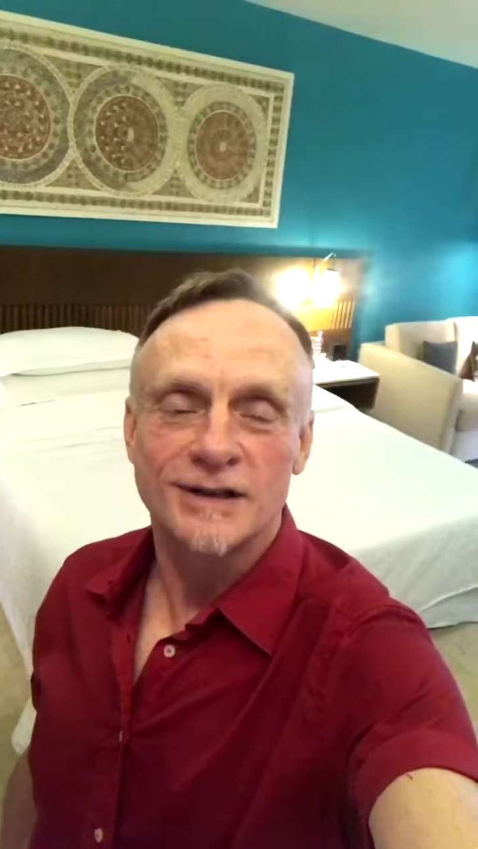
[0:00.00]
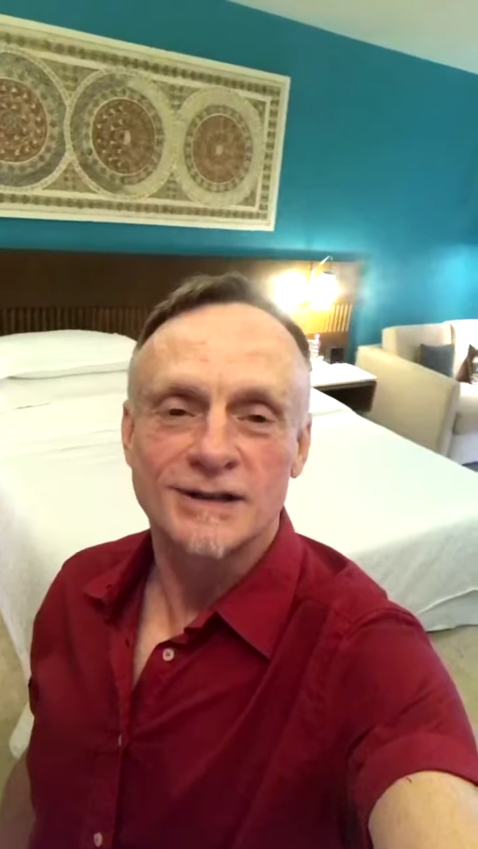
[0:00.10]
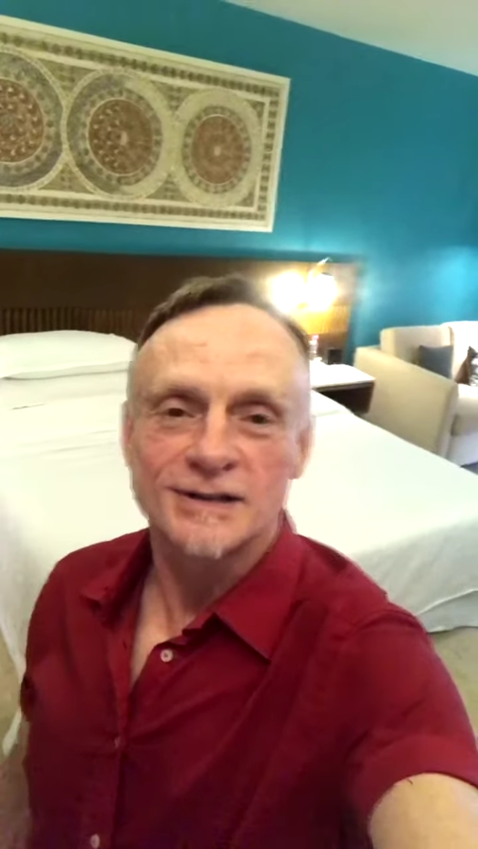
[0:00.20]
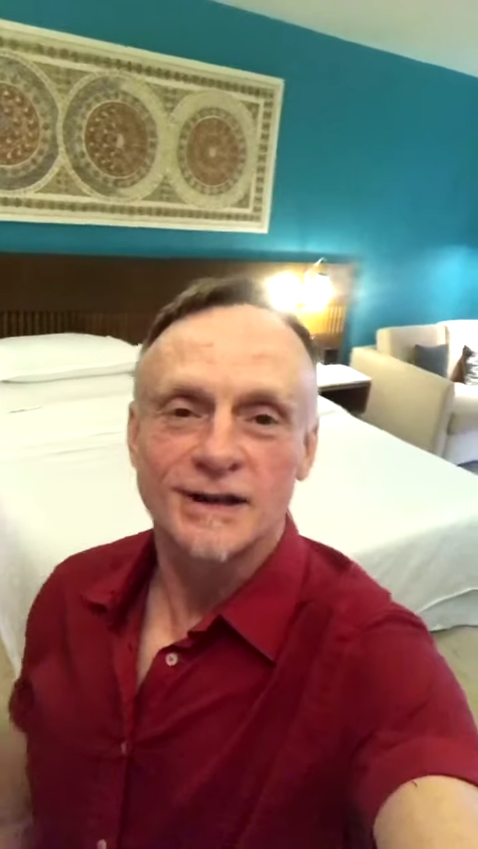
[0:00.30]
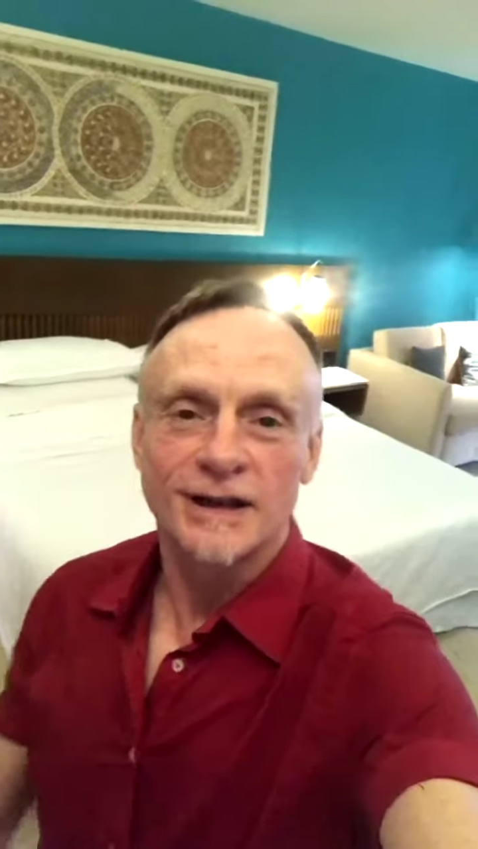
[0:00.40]

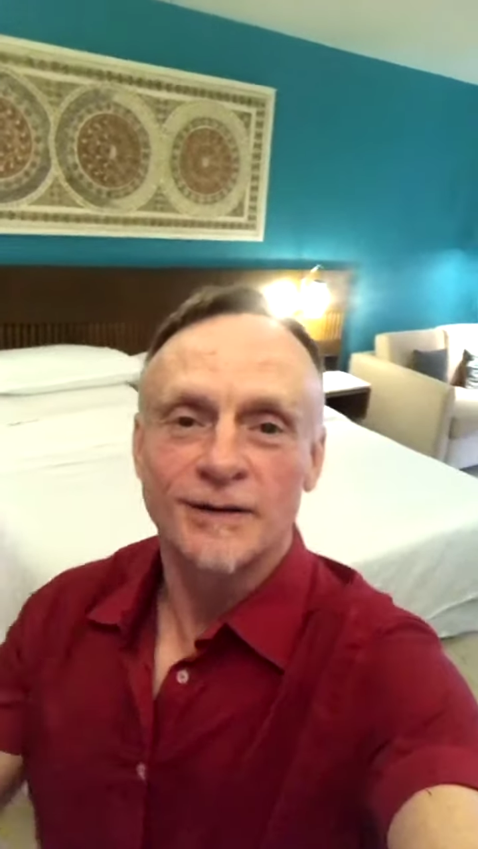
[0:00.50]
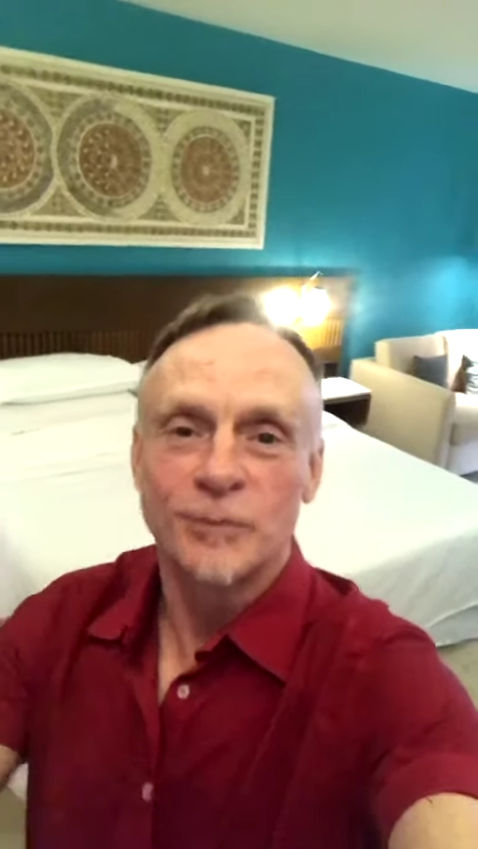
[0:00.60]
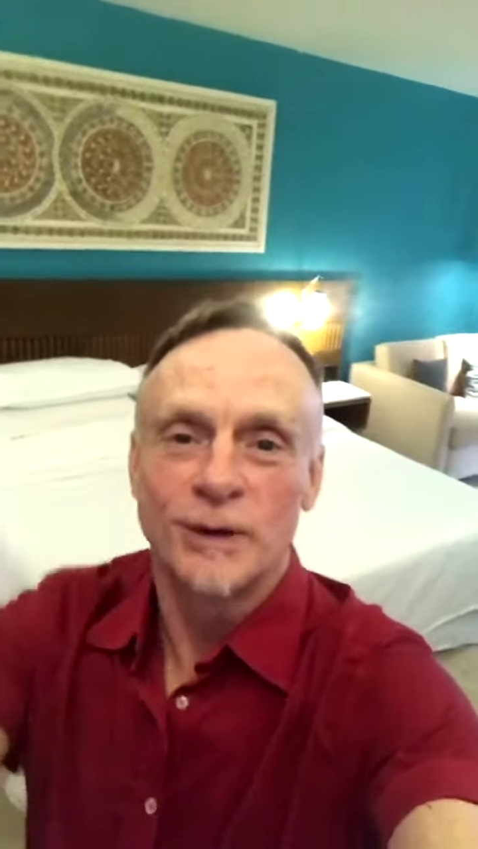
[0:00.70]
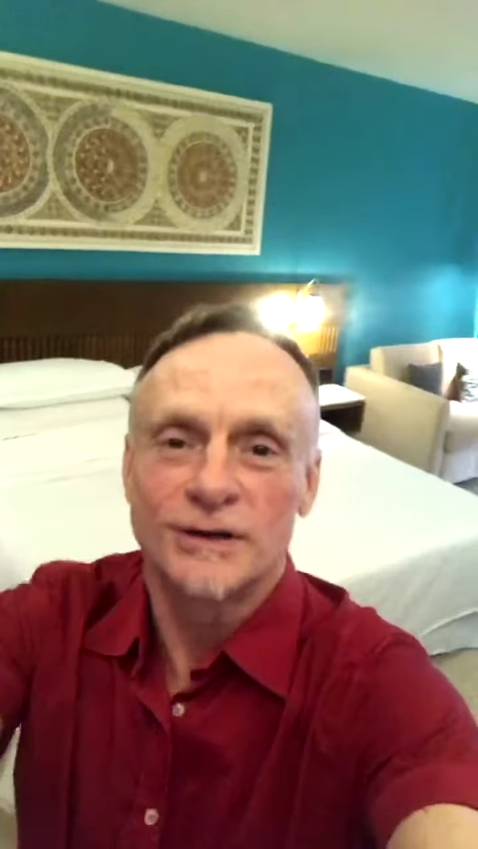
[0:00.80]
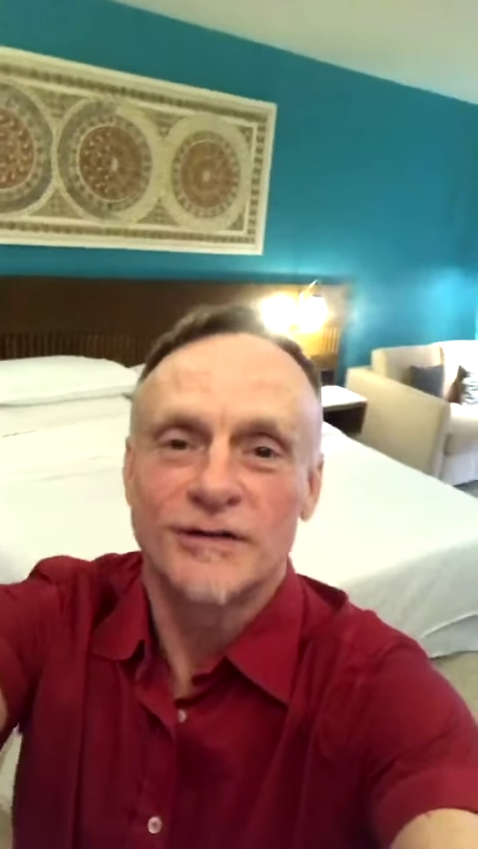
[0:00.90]

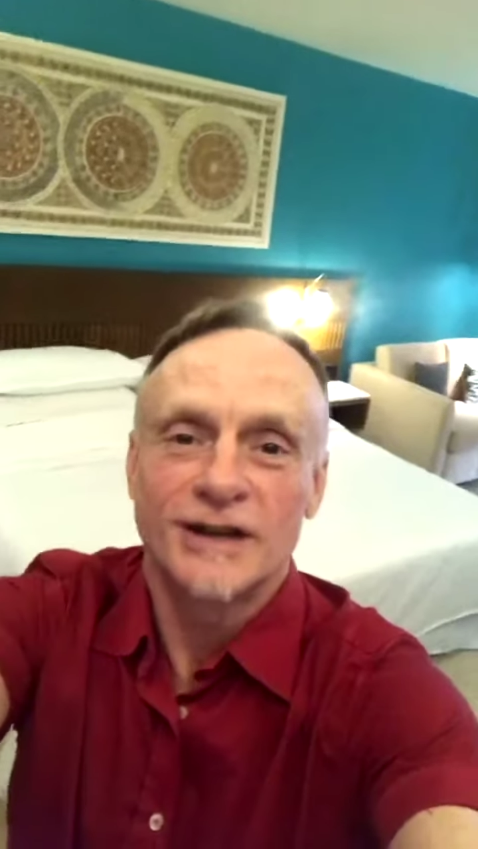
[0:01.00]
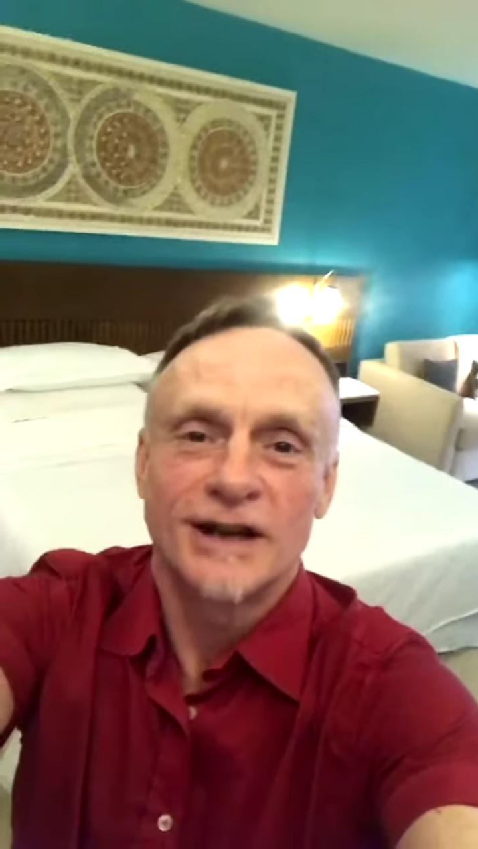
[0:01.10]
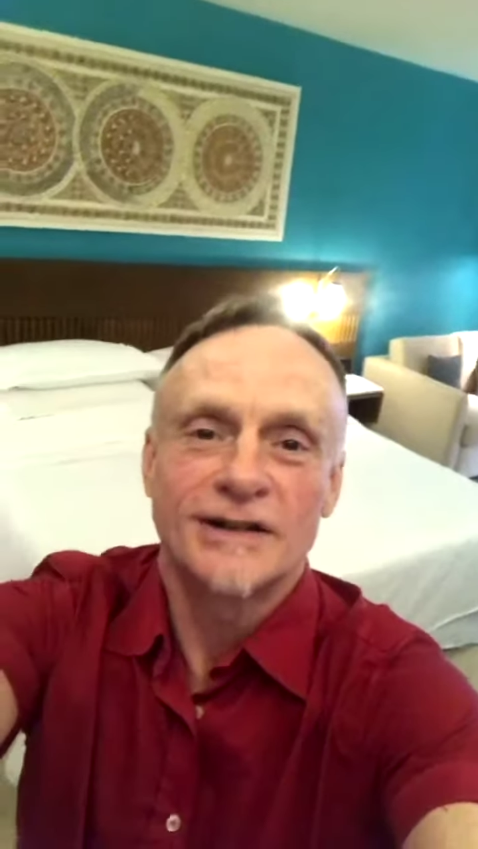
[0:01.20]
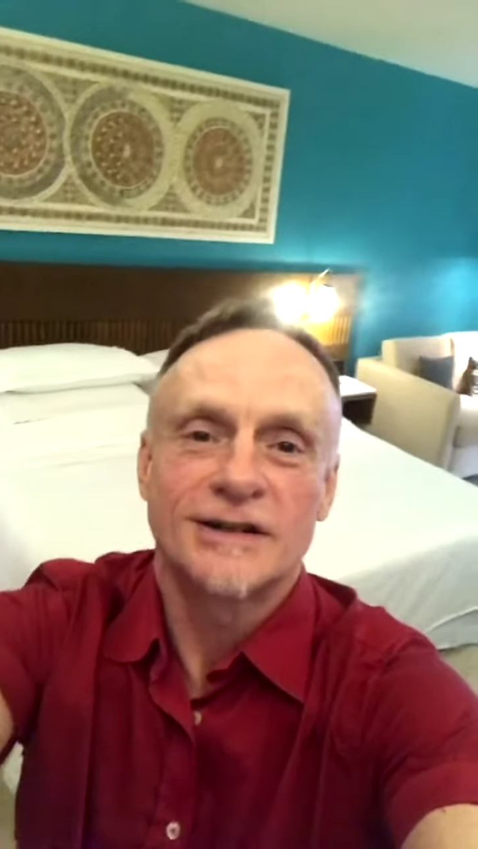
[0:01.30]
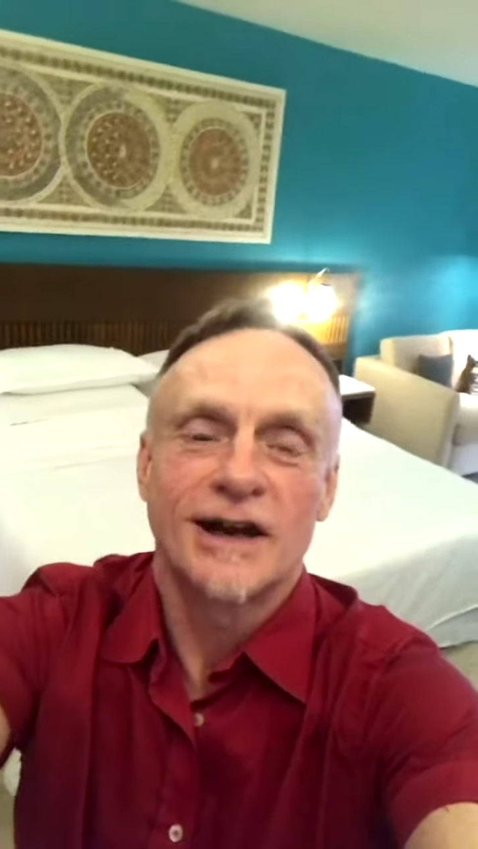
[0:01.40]
desde Puerto
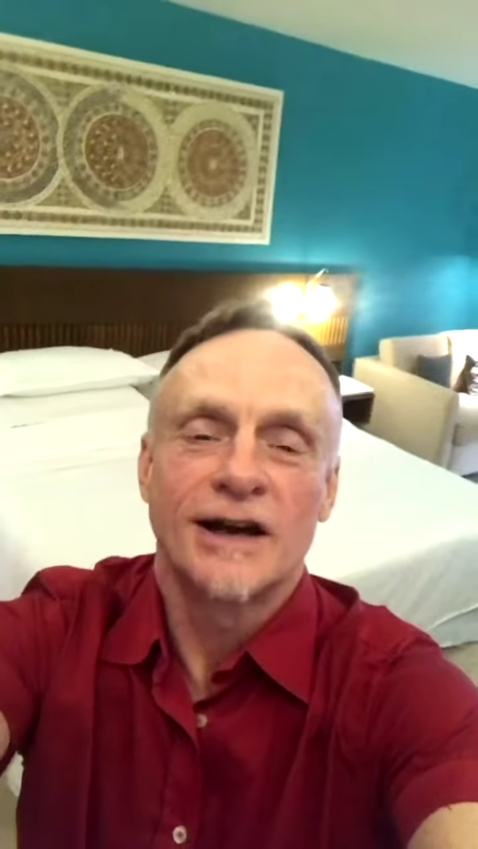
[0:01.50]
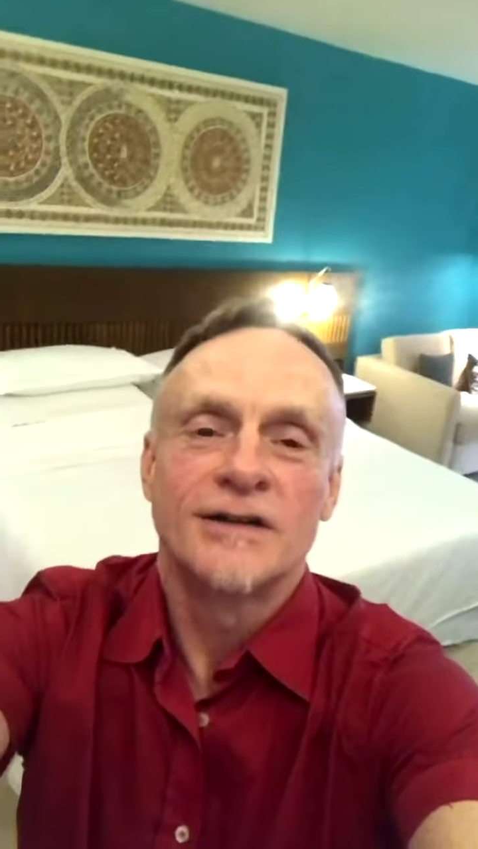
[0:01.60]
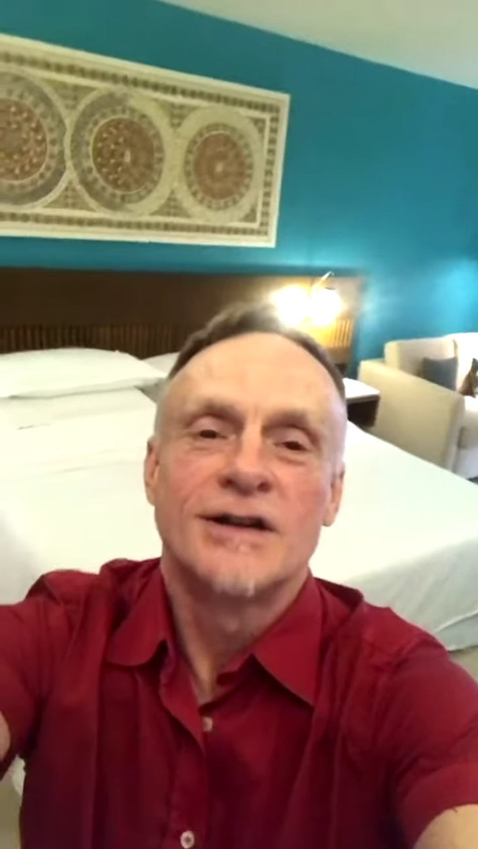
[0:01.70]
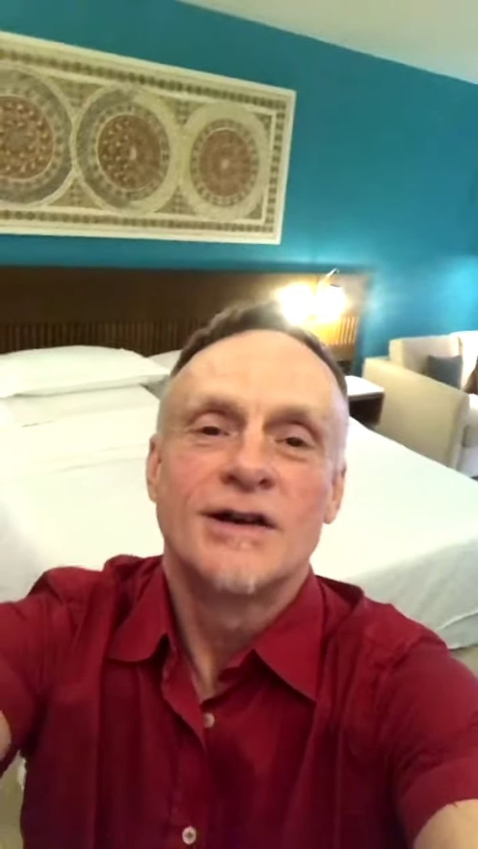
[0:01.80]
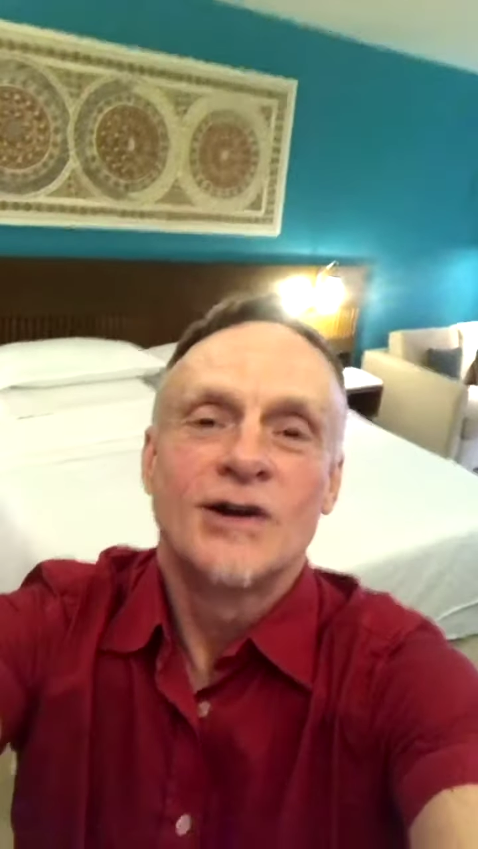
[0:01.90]
Vallarta.